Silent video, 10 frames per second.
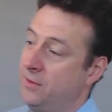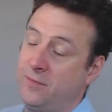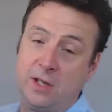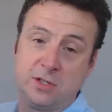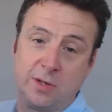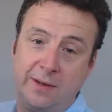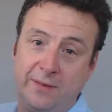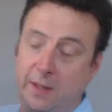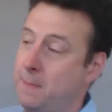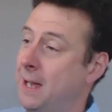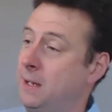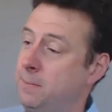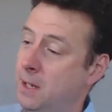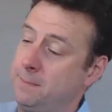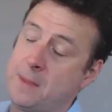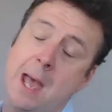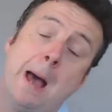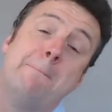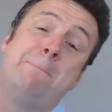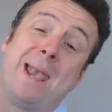the photographic paper.
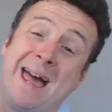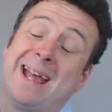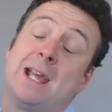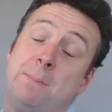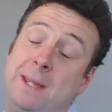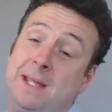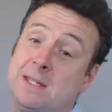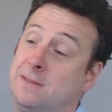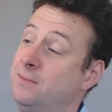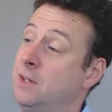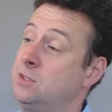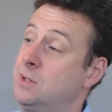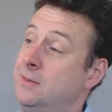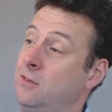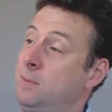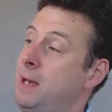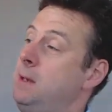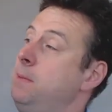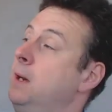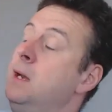A blank piece of photographic
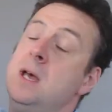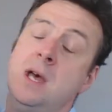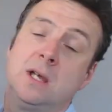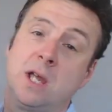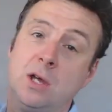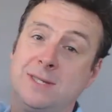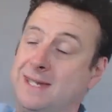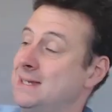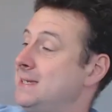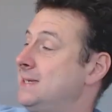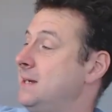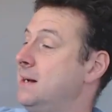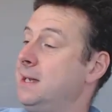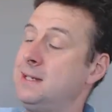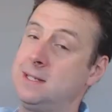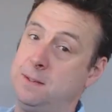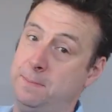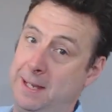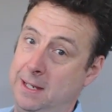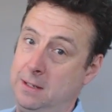paper goes inside the
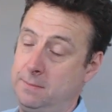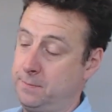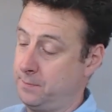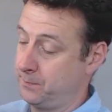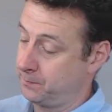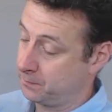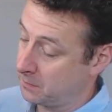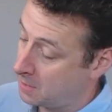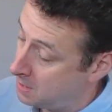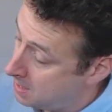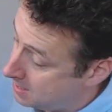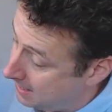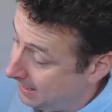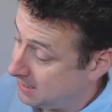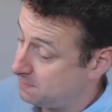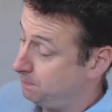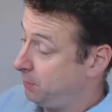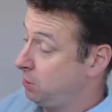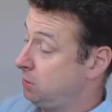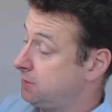bin. It's
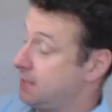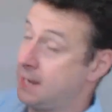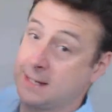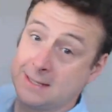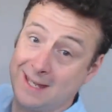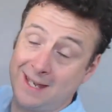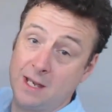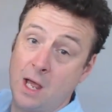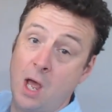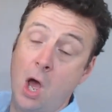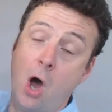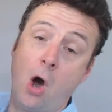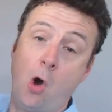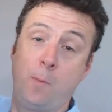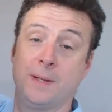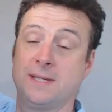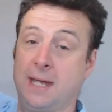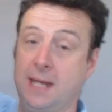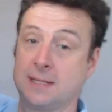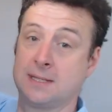blue tacked in
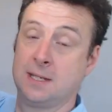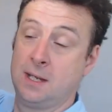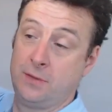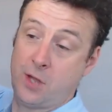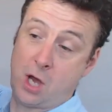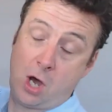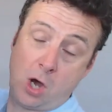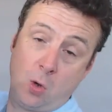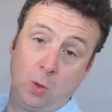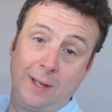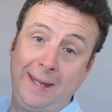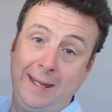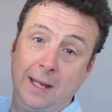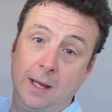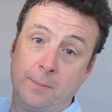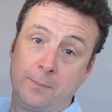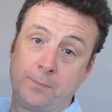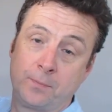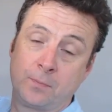opposite the hole here,